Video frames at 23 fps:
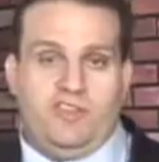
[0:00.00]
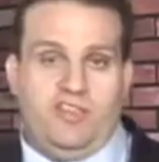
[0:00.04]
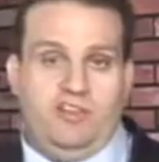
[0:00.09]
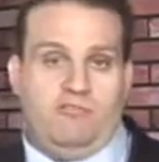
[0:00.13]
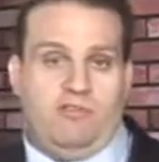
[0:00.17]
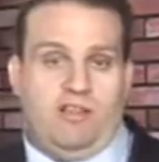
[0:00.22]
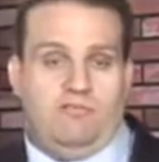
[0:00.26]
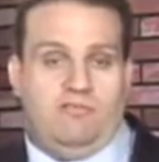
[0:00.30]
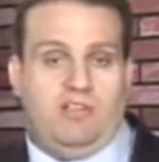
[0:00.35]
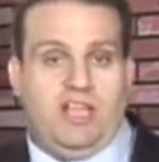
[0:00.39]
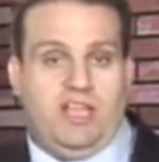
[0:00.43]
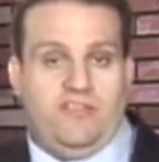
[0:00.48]
and
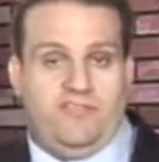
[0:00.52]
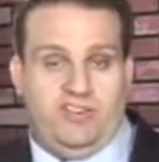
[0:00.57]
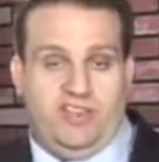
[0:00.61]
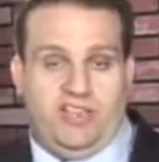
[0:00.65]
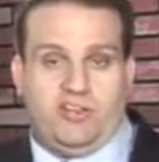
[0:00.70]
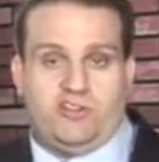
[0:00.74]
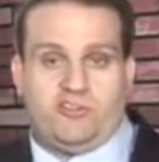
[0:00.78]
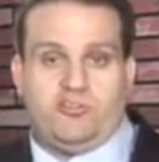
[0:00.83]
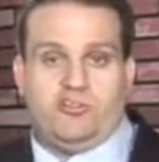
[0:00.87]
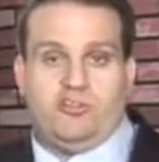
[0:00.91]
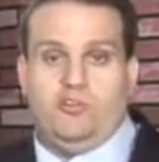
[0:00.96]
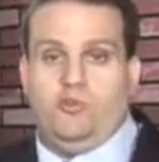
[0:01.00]
white will have an
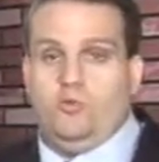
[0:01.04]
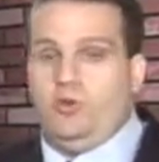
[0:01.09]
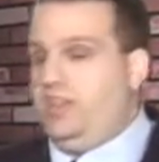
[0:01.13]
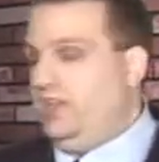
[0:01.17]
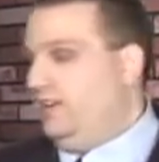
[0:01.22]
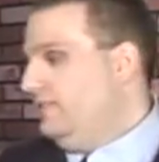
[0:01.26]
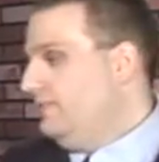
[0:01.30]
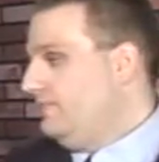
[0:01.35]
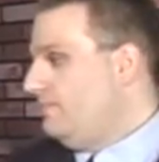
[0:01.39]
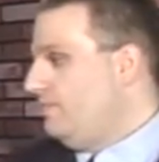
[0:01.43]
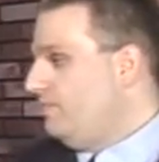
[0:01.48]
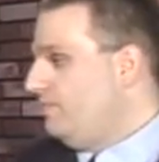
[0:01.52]
extra
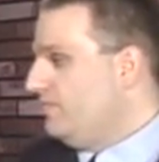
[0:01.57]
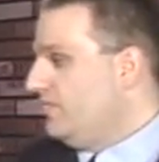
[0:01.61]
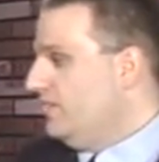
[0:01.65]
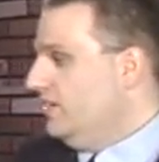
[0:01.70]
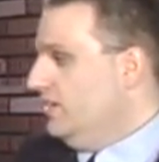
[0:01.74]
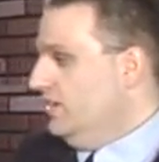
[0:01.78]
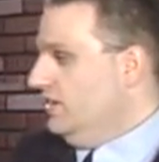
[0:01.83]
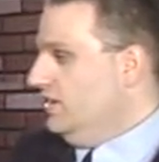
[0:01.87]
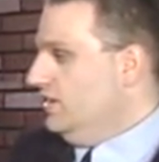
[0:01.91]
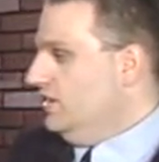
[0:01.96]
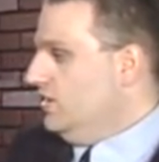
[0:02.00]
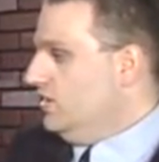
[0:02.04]
queen.
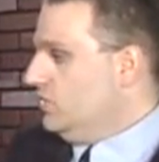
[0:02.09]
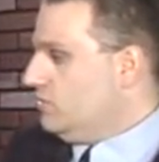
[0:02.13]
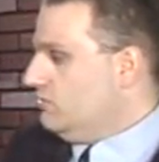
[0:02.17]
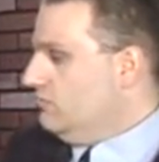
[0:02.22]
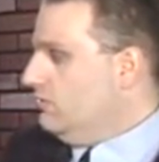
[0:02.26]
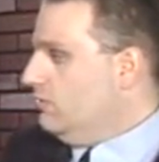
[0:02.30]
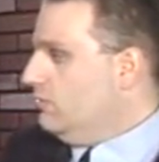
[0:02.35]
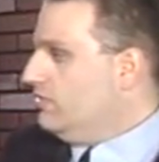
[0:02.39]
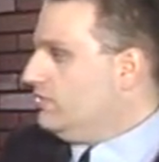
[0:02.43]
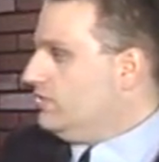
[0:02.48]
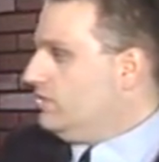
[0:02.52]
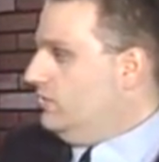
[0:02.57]
So
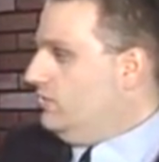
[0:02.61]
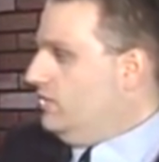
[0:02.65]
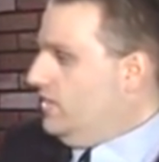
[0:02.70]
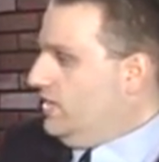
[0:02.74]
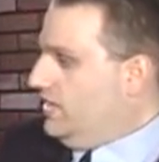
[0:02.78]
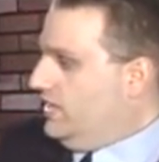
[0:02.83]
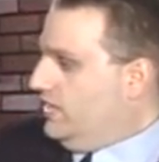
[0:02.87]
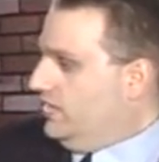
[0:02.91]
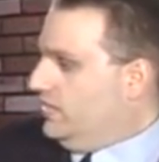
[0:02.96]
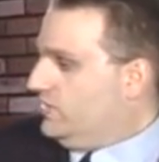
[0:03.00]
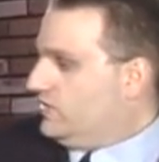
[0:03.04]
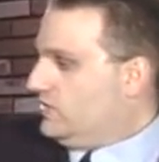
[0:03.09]
what we're doing
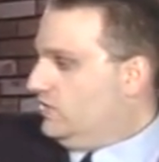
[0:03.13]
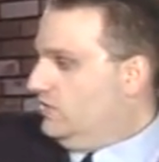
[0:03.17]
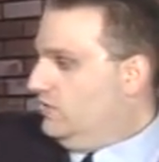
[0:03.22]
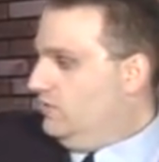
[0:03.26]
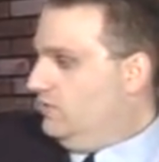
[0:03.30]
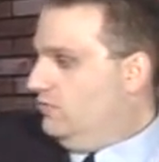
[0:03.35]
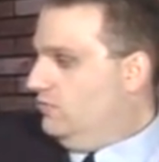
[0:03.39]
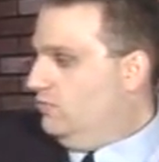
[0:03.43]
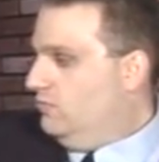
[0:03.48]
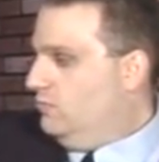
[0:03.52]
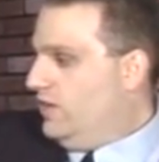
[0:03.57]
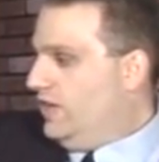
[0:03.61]
is,
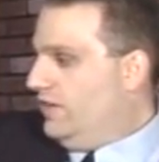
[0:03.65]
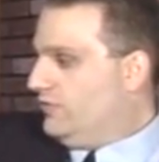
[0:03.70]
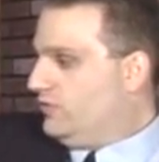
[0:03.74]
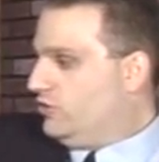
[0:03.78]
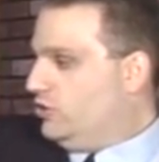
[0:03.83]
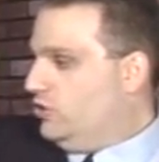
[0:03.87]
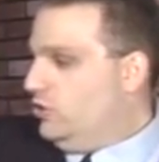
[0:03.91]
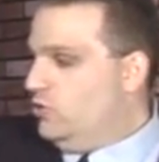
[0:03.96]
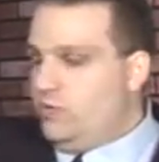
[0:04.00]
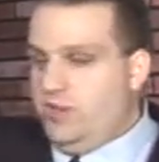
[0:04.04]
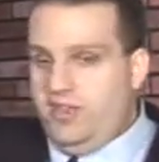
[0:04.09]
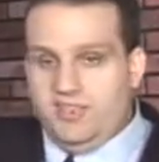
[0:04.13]
we have
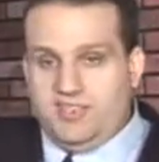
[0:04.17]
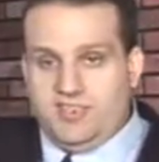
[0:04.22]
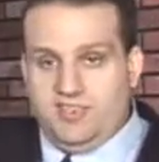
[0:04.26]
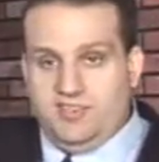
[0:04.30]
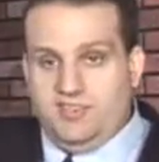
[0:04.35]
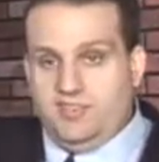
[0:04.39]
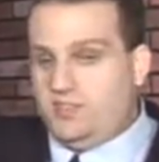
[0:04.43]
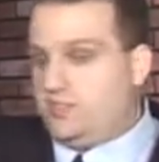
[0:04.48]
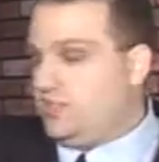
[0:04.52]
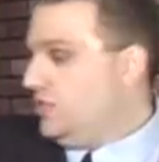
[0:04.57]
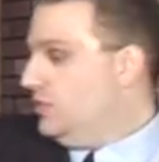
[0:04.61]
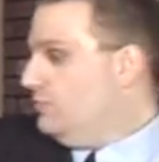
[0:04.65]
two
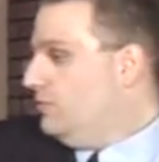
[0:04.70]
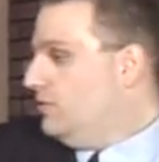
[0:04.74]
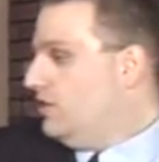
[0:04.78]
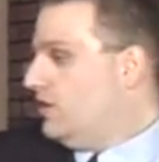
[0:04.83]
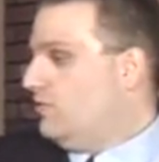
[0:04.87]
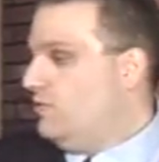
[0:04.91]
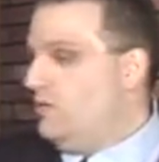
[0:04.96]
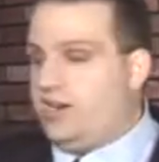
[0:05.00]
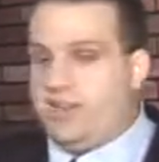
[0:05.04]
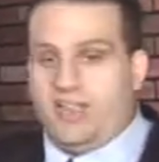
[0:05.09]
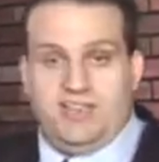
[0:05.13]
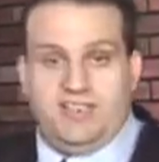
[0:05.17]
reasons to put
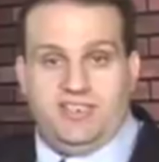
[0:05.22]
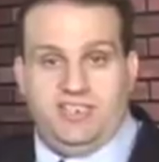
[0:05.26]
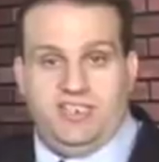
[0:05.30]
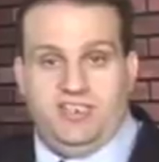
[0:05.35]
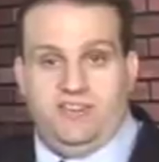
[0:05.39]
our rook on